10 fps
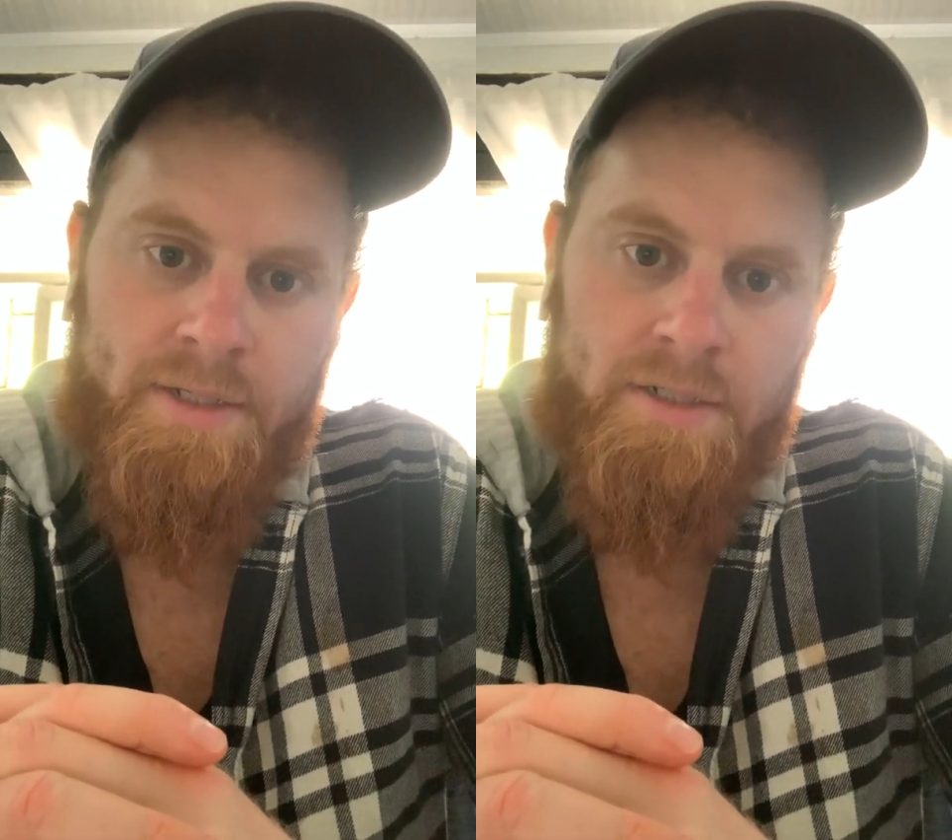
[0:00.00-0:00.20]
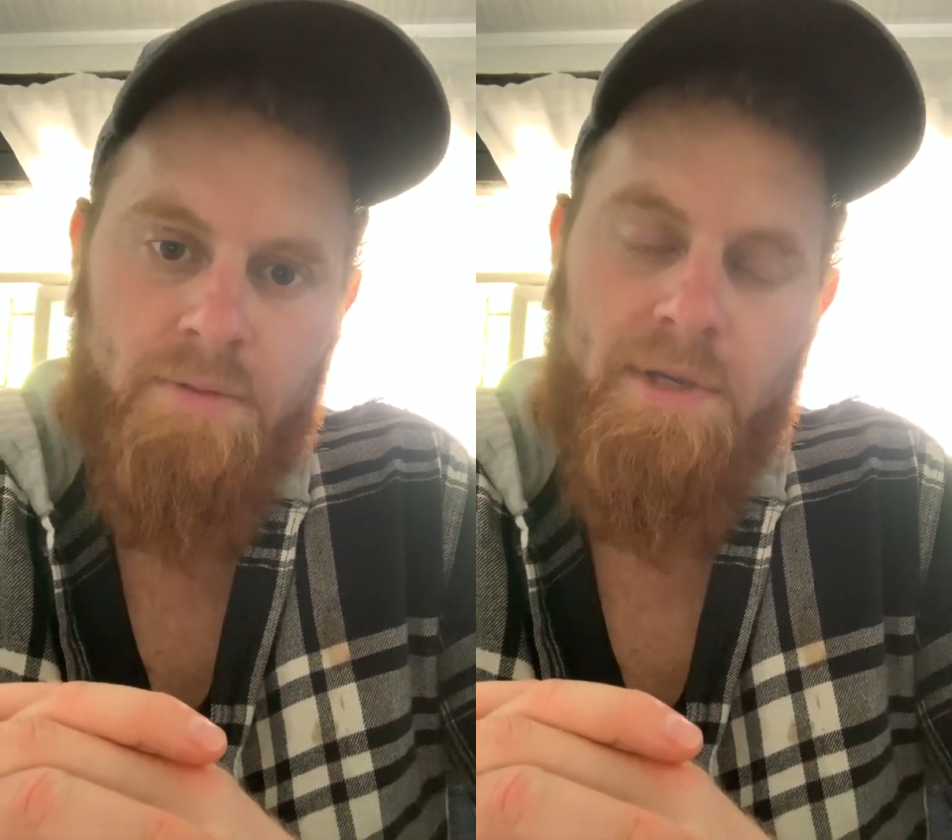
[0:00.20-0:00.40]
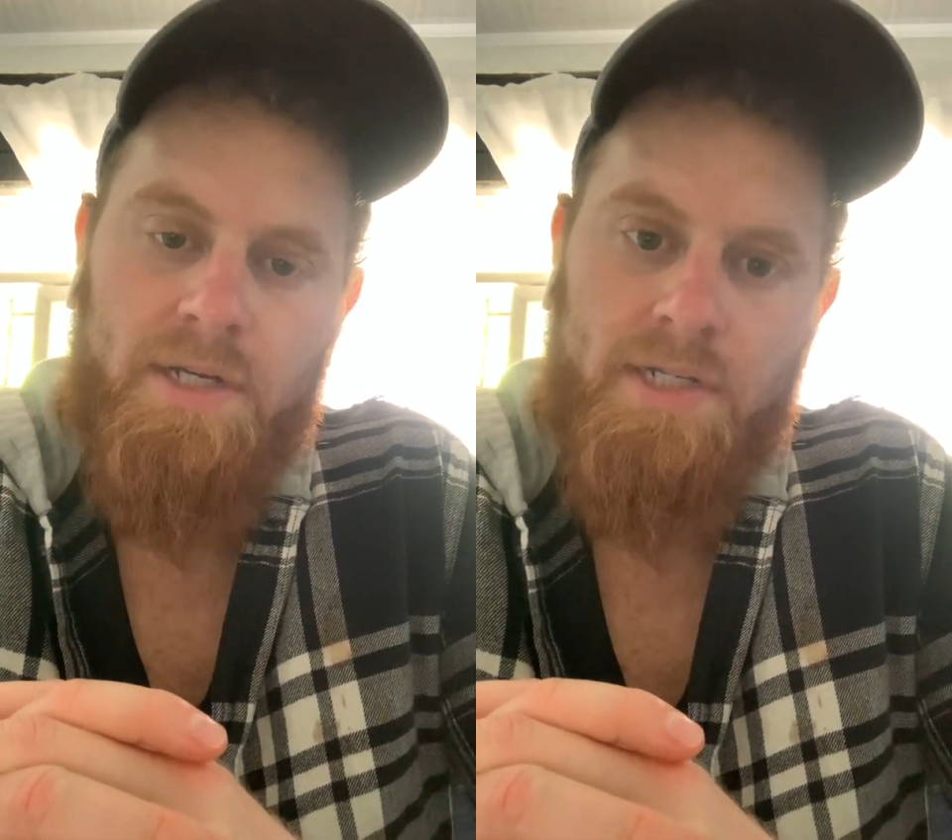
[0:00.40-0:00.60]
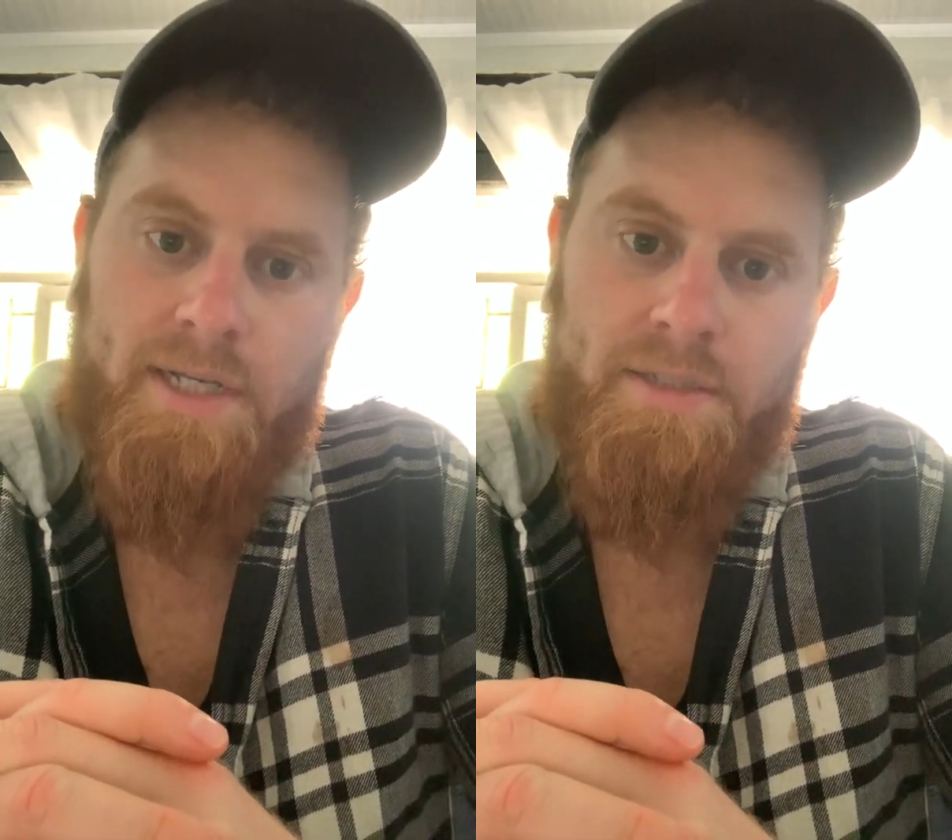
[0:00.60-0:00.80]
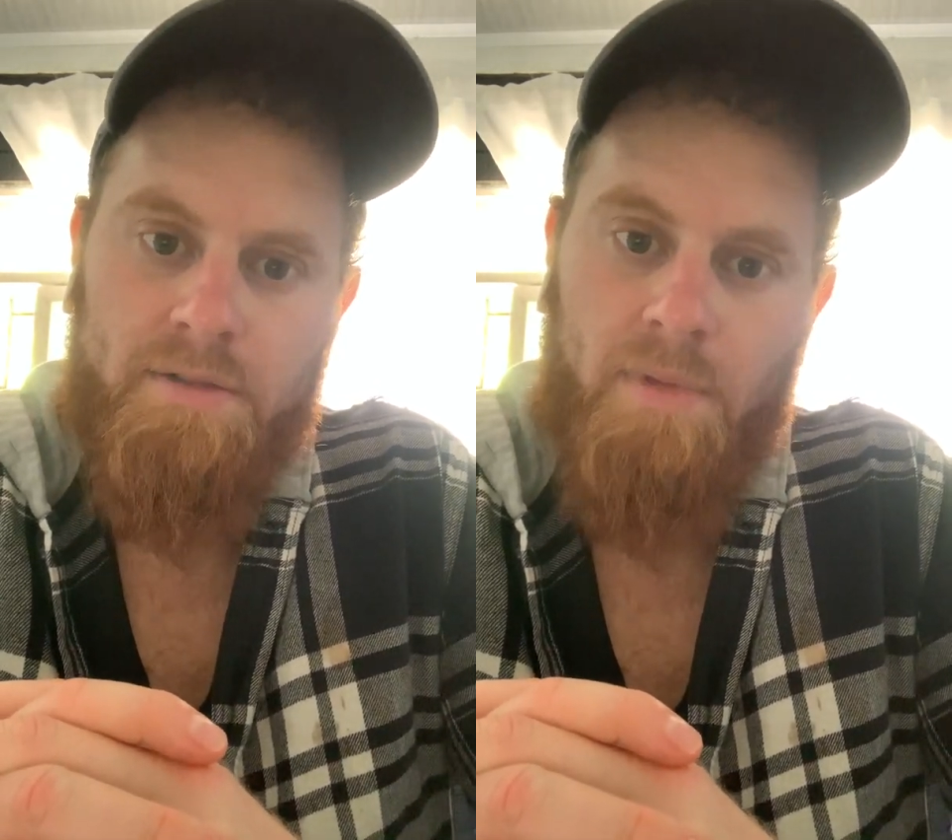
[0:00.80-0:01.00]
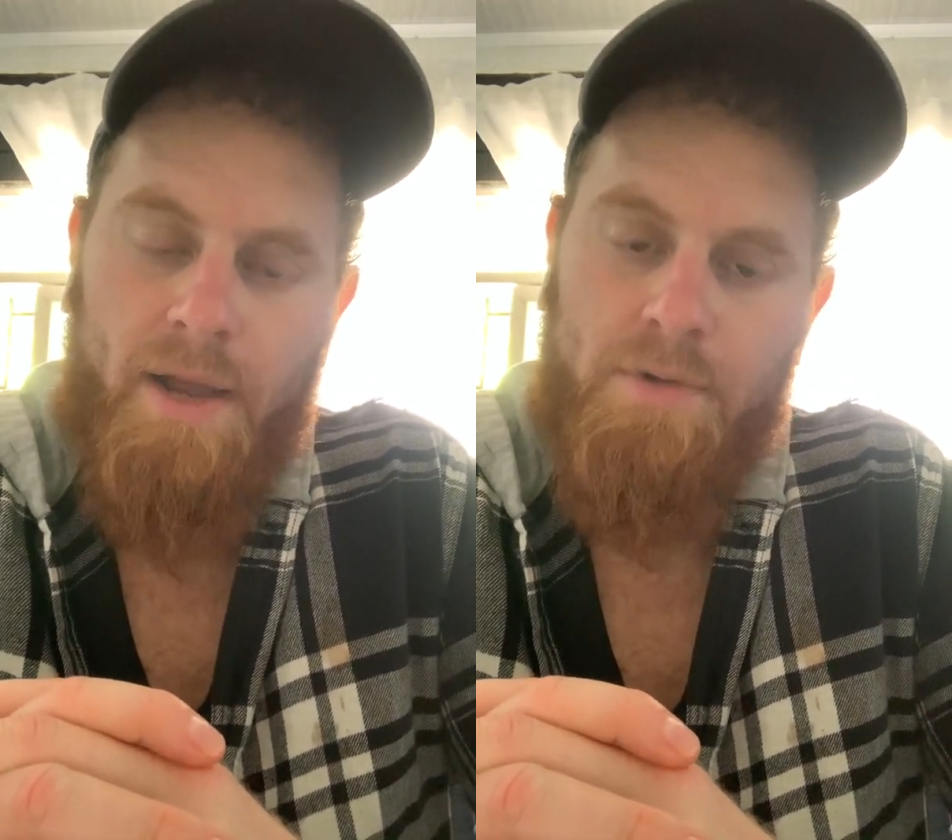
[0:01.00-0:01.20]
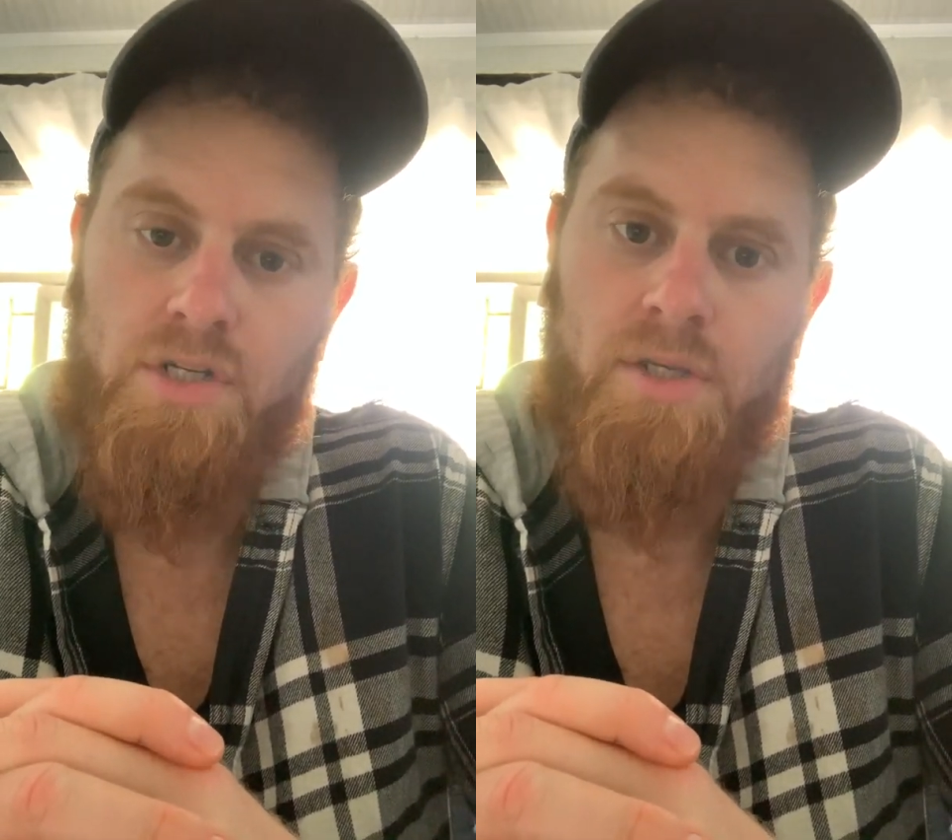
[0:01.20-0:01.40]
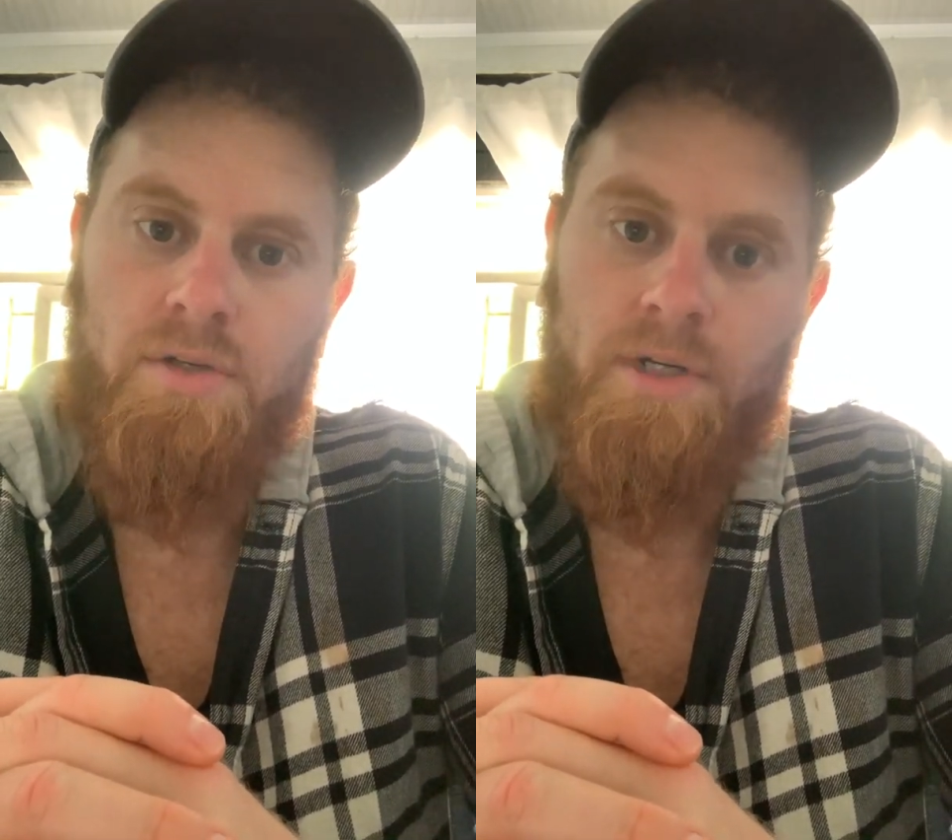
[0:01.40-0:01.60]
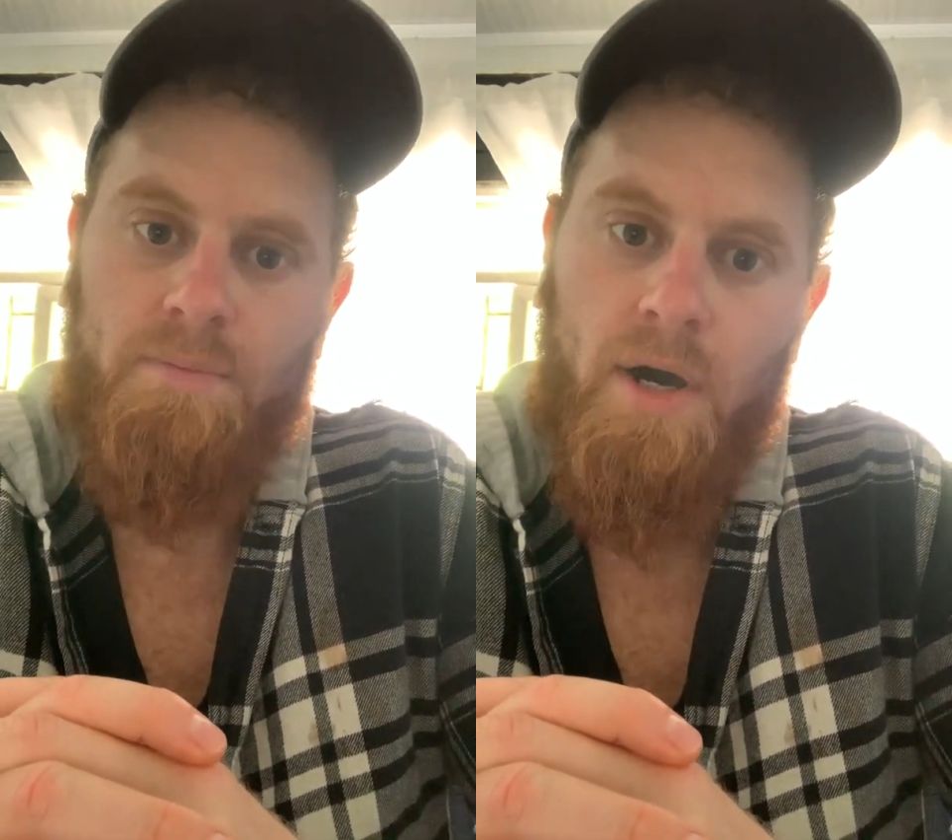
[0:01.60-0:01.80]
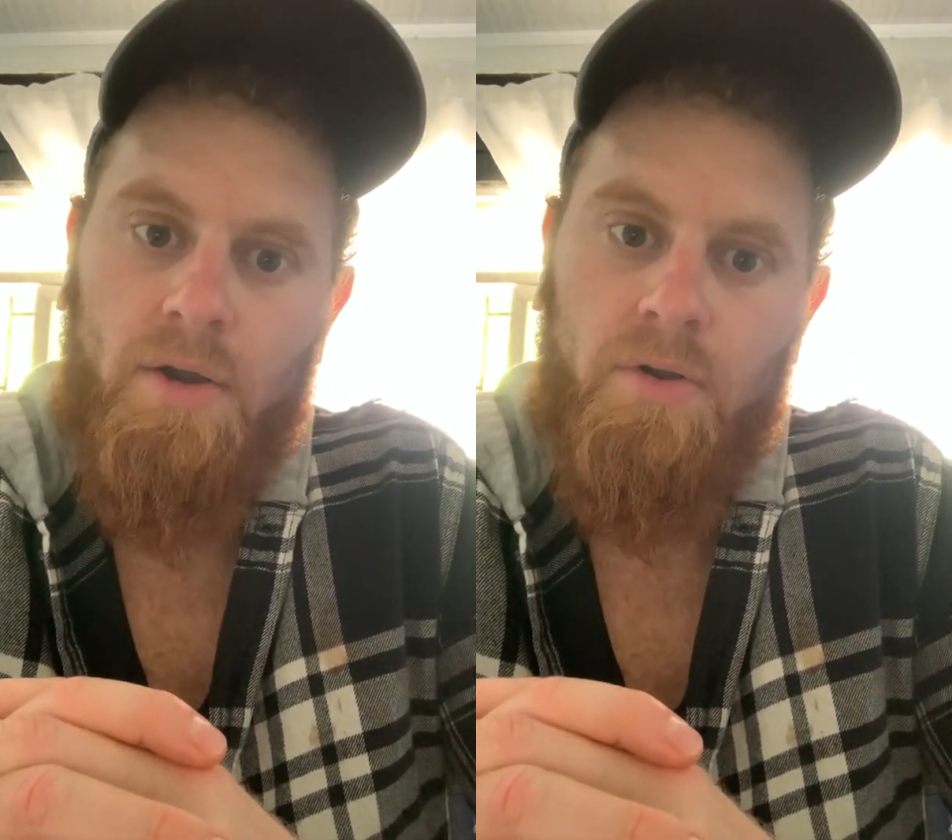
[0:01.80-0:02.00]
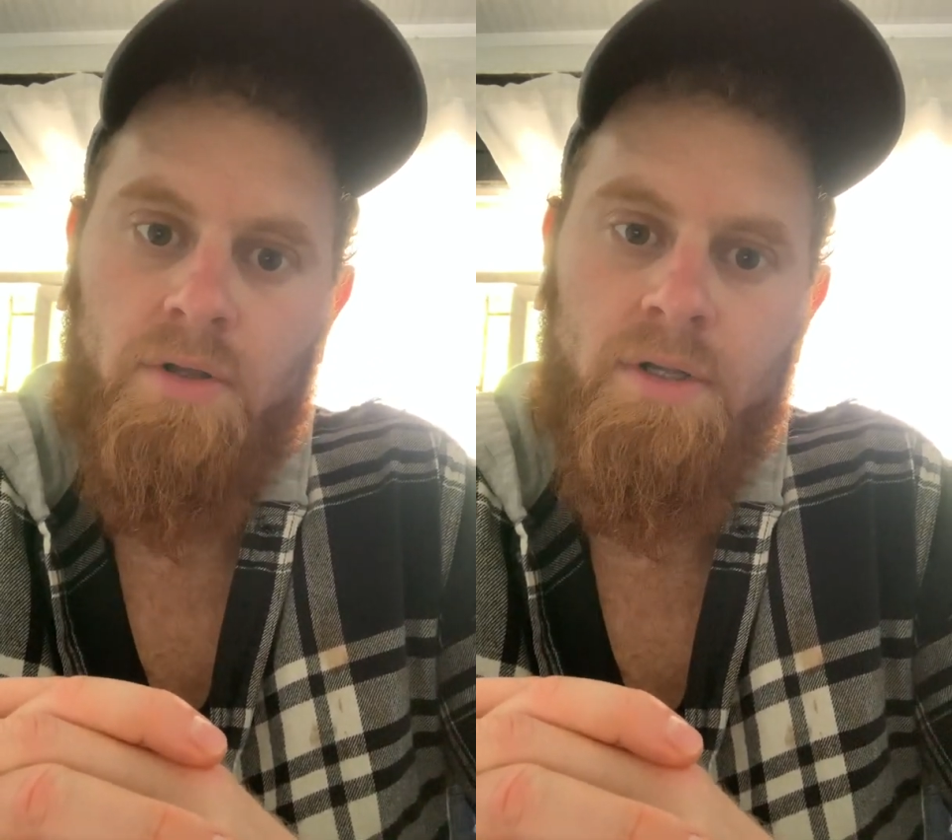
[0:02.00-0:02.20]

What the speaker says: to be ingested by a machine learning model.